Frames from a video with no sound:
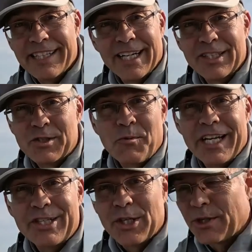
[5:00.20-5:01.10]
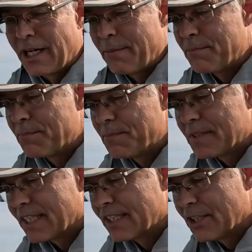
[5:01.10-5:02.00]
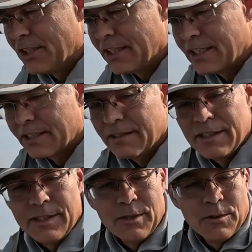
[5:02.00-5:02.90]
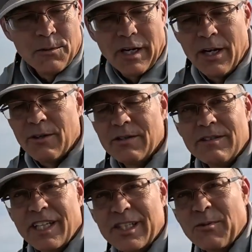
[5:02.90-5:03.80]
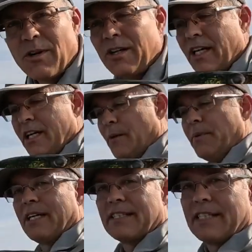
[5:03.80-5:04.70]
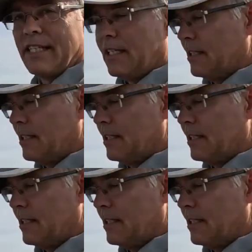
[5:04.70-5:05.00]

there, just weight showed up. set the hook, and wow, nice walleye. How big is he?